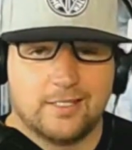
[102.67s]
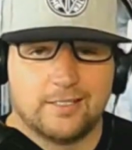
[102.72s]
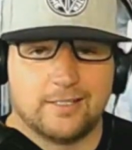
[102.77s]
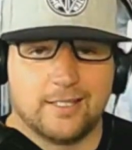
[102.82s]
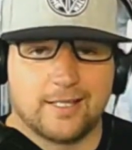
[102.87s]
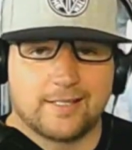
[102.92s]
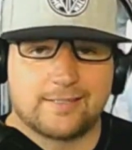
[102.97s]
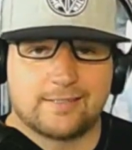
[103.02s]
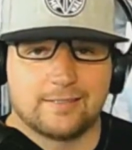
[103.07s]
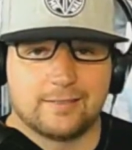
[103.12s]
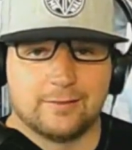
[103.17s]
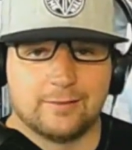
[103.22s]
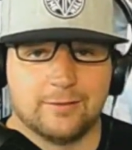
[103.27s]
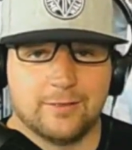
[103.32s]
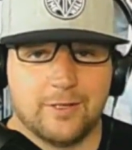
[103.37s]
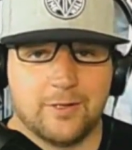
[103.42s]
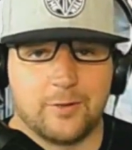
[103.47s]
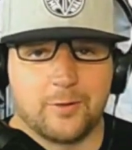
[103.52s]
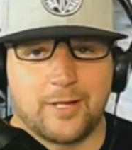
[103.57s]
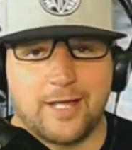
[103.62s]
Next thing you
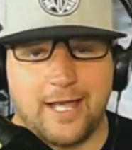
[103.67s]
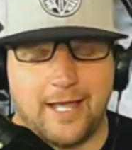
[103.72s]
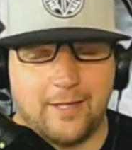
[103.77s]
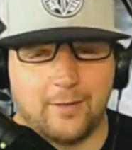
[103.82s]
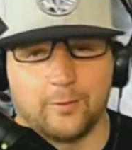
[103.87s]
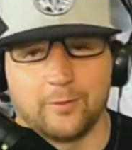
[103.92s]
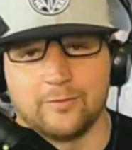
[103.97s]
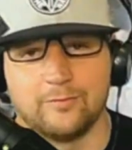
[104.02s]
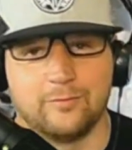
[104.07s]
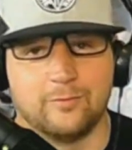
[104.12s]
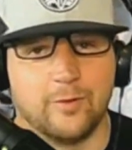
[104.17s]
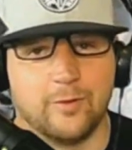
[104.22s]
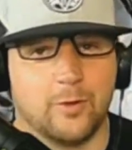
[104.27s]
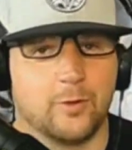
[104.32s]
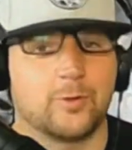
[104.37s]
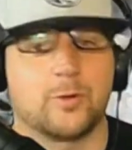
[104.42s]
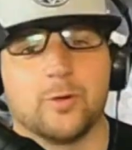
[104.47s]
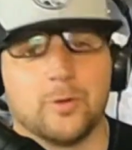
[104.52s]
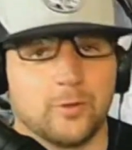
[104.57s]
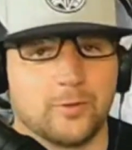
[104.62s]
know, Kyle's
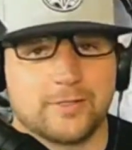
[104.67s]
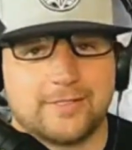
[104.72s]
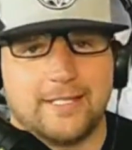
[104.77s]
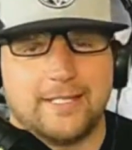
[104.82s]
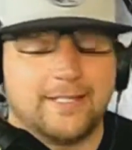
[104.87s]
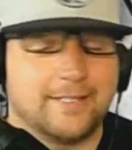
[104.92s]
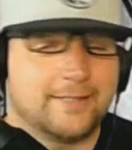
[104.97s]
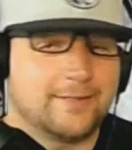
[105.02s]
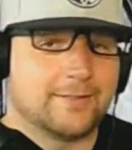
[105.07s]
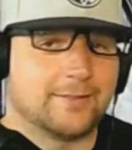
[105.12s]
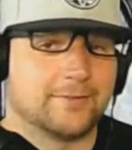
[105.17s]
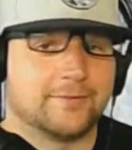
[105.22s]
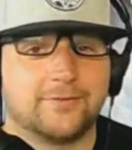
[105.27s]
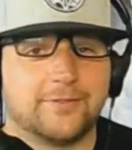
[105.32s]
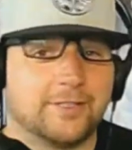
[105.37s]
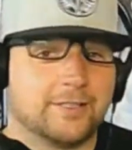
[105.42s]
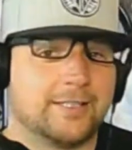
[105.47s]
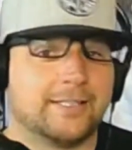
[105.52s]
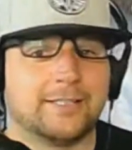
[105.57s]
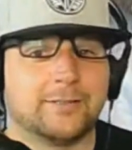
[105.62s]
vocals hit the
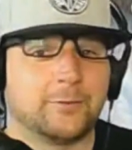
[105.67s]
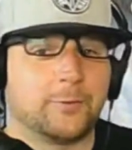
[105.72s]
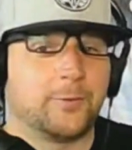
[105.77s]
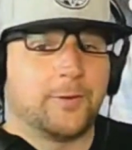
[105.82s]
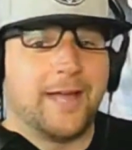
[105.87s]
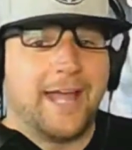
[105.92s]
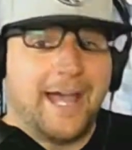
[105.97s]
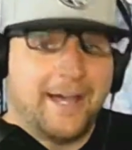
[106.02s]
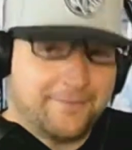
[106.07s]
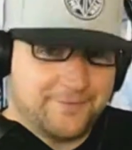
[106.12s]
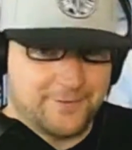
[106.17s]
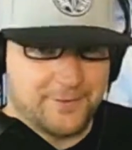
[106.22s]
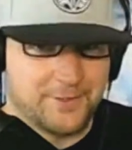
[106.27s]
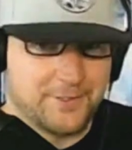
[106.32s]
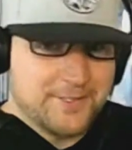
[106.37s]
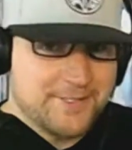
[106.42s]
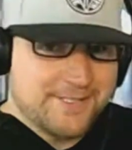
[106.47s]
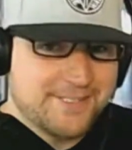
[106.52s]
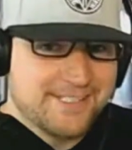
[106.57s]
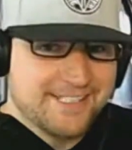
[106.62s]
fucking
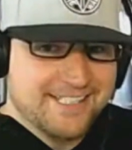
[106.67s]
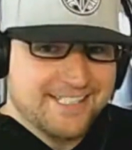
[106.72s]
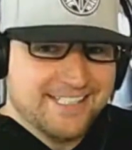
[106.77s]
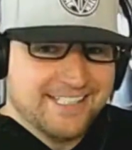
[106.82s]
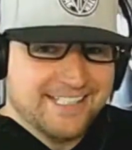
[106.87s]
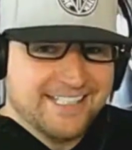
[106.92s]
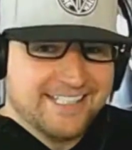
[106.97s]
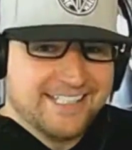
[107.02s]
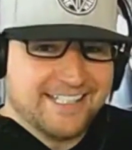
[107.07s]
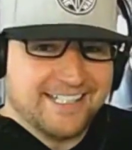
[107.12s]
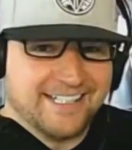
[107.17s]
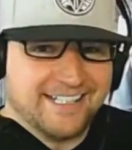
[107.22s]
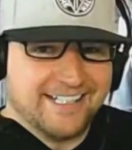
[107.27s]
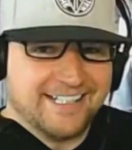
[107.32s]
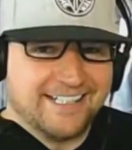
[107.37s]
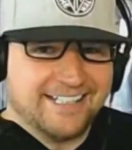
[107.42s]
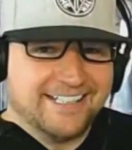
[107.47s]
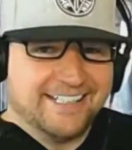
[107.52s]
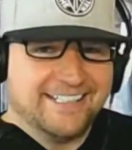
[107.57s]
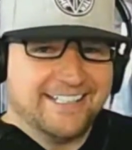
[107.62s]
rafters.
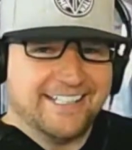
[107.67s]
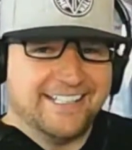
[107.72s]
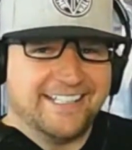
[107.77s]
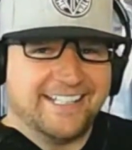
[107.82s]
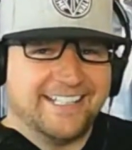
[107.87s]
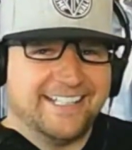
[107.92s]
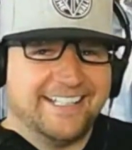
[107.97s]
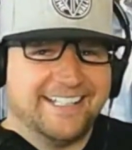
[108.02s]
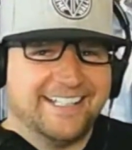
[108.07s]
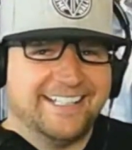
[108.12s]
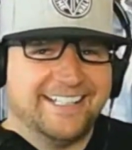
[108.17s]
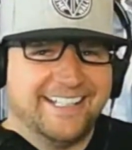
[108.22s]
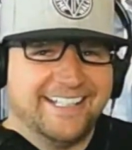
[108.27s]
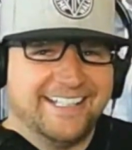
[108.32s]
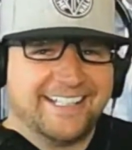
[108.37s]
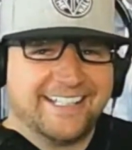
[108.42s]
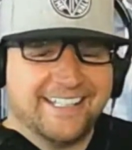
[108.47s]
If